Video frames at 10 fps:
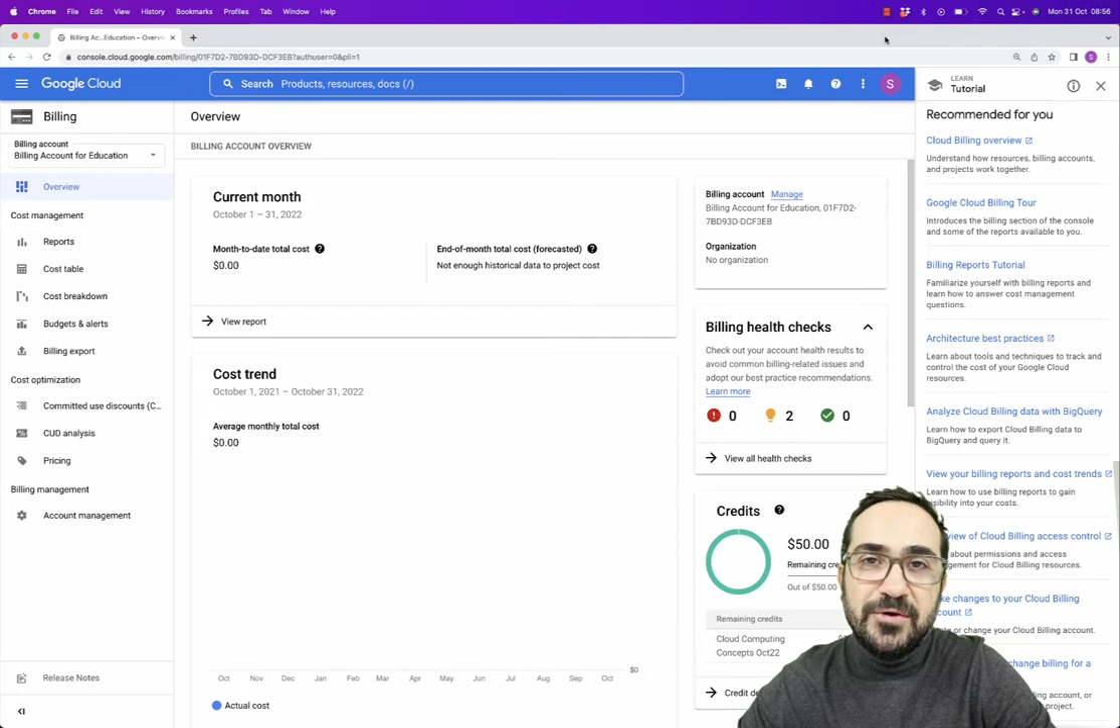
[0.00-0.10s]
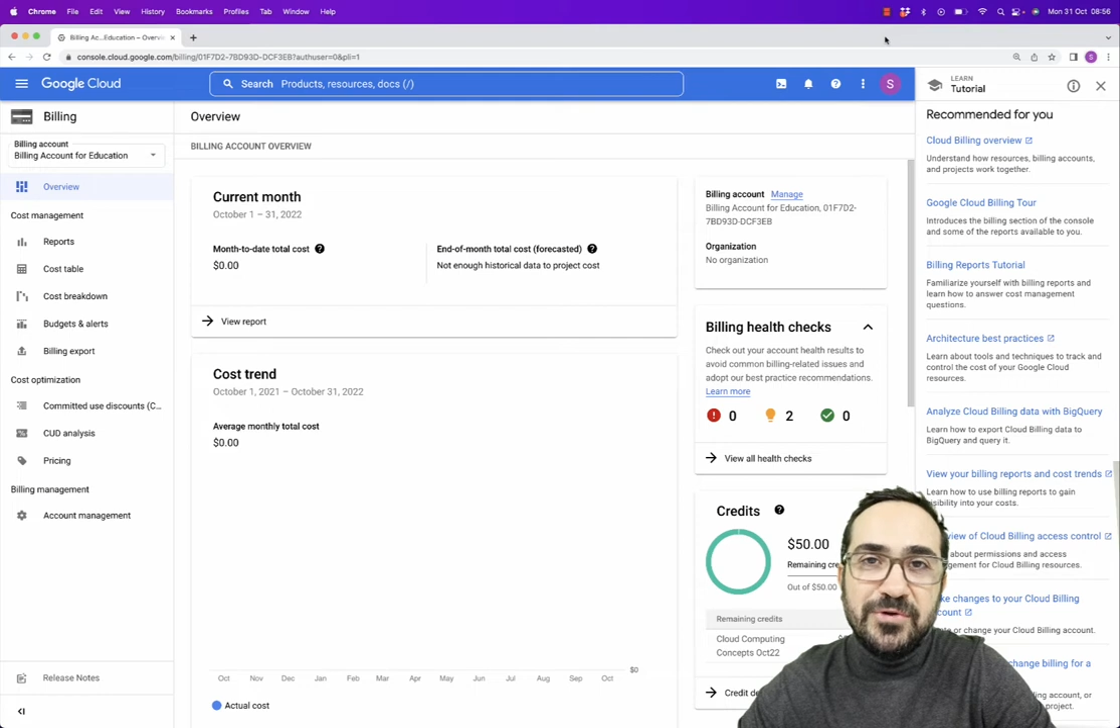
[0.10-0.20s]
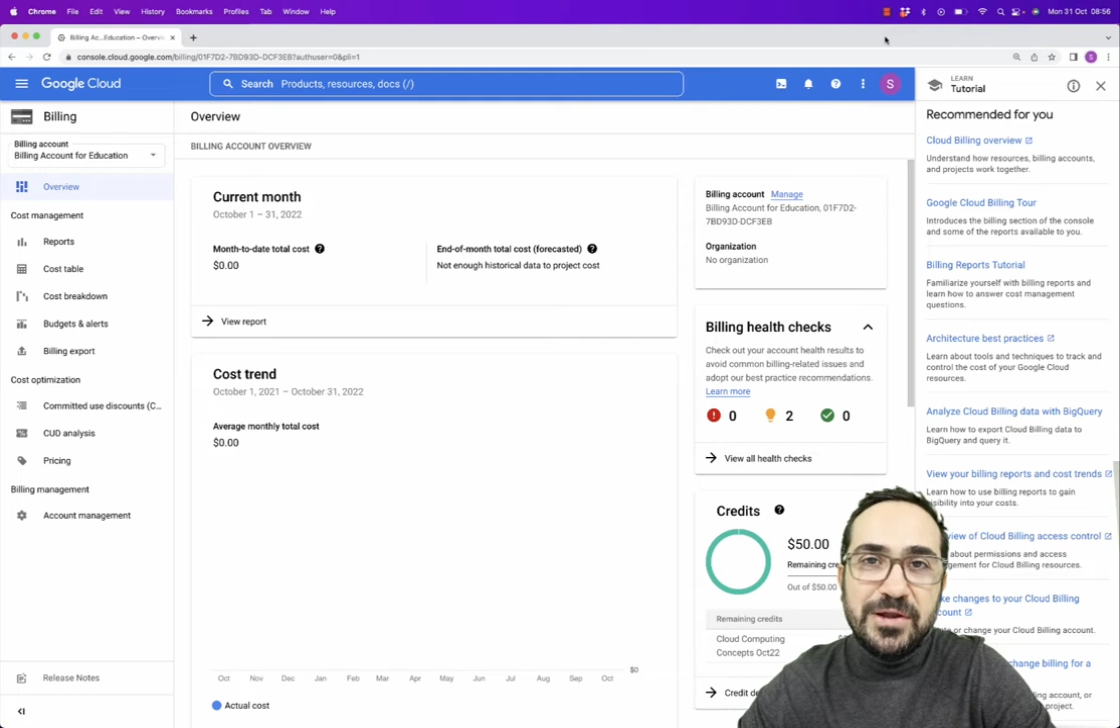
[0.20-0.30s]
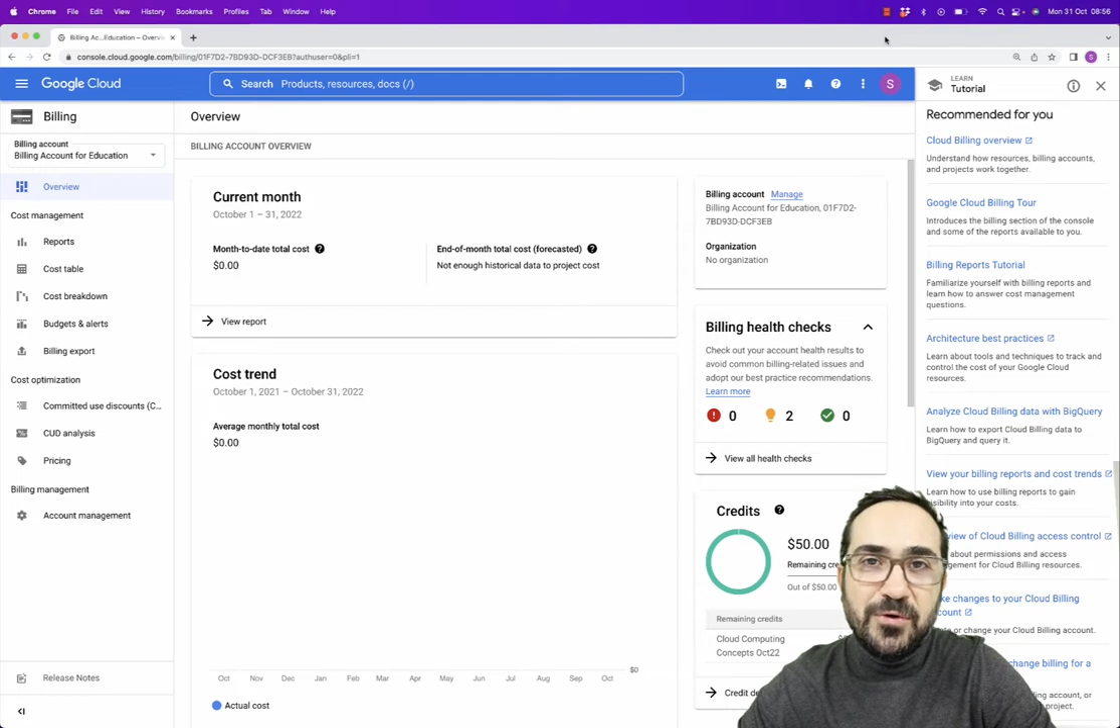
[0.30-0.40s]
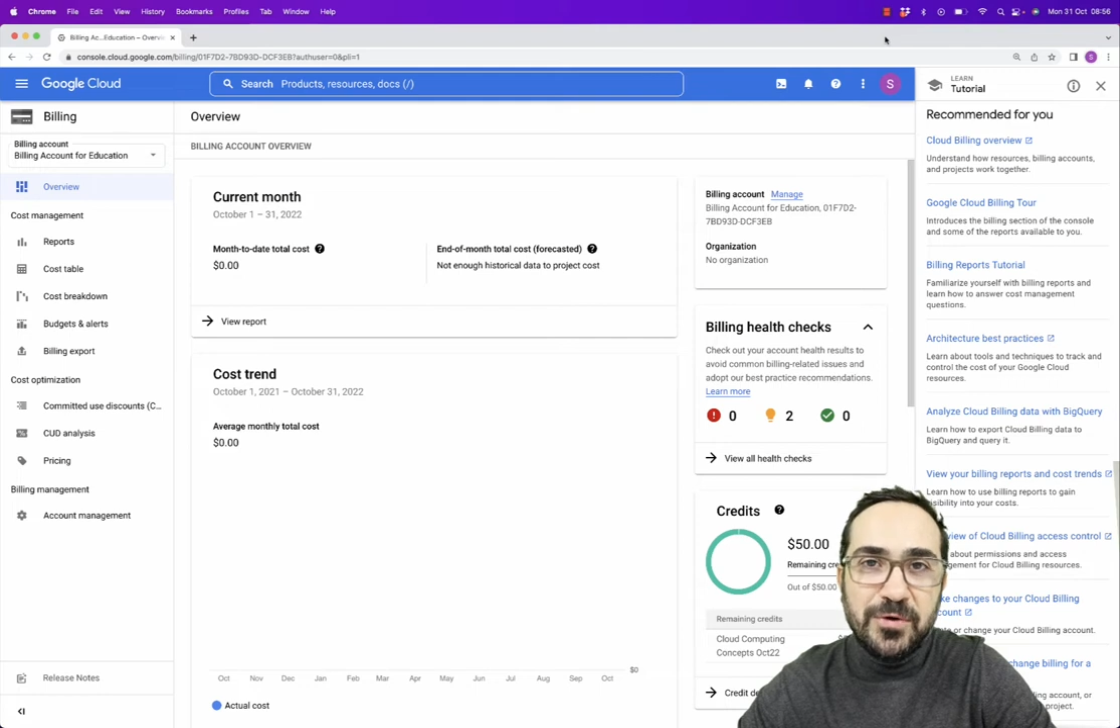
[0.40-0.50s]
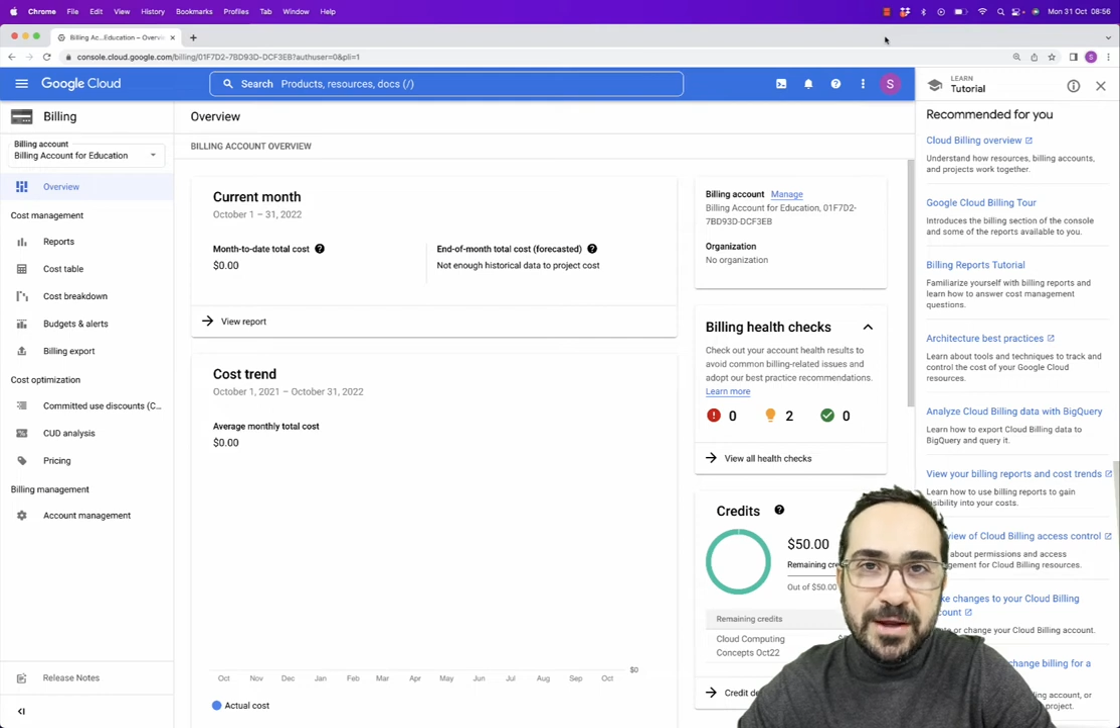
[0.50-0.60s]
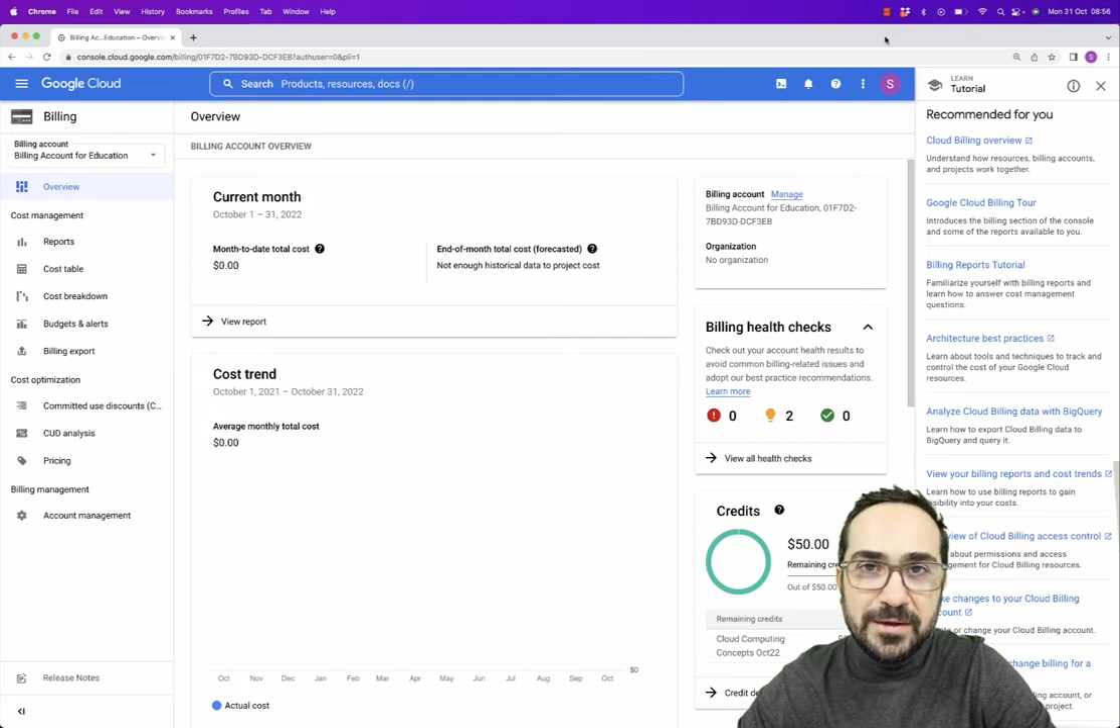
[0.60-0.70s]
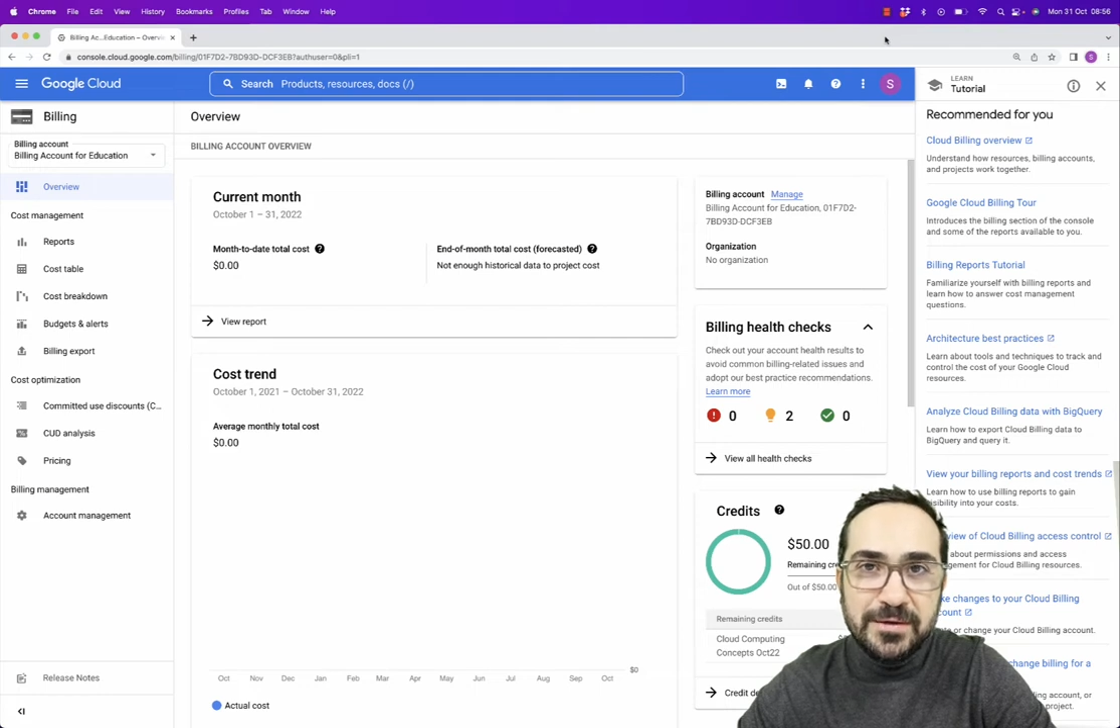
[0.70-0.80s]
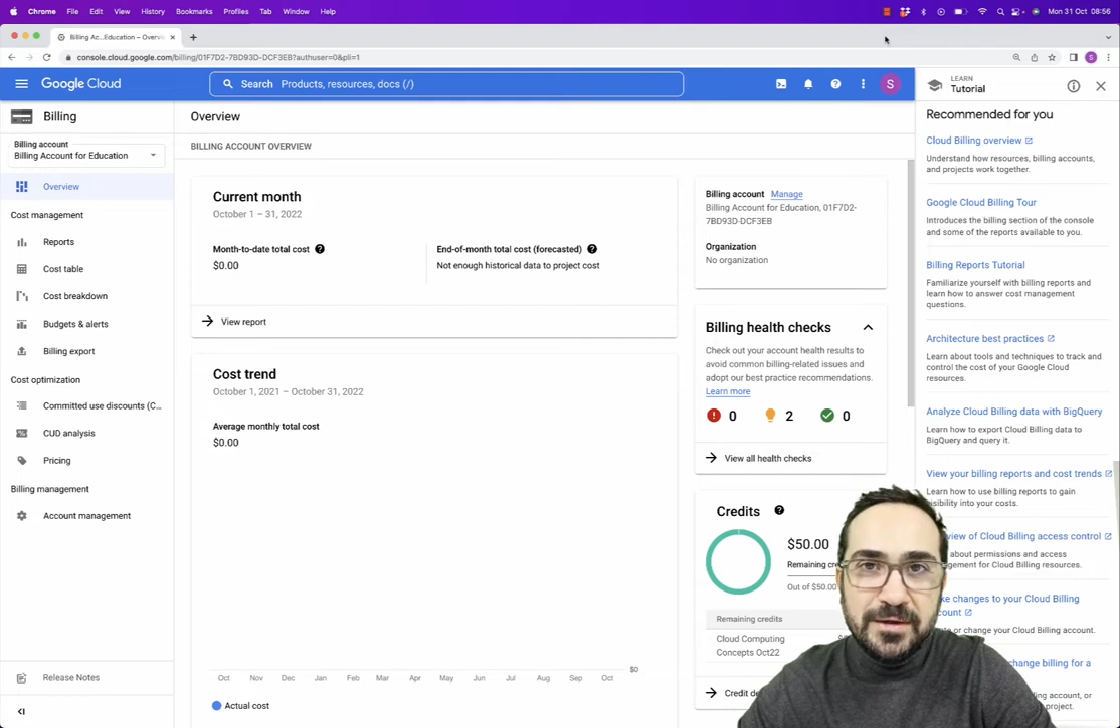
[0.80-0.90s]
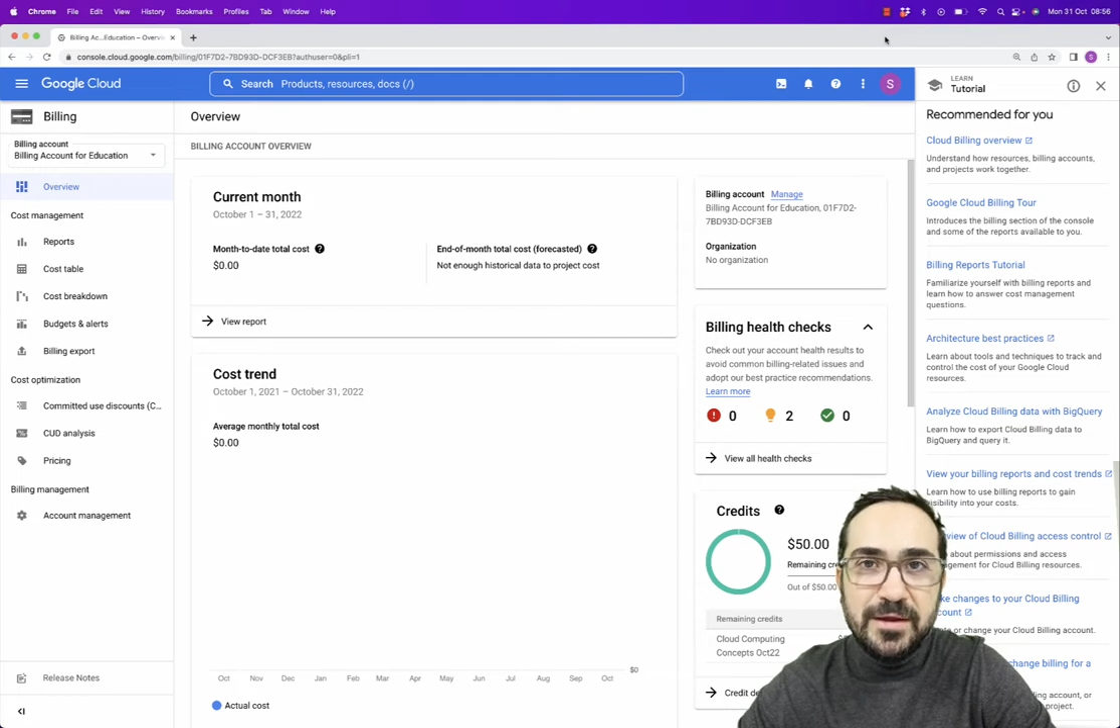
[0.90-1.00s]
actually connect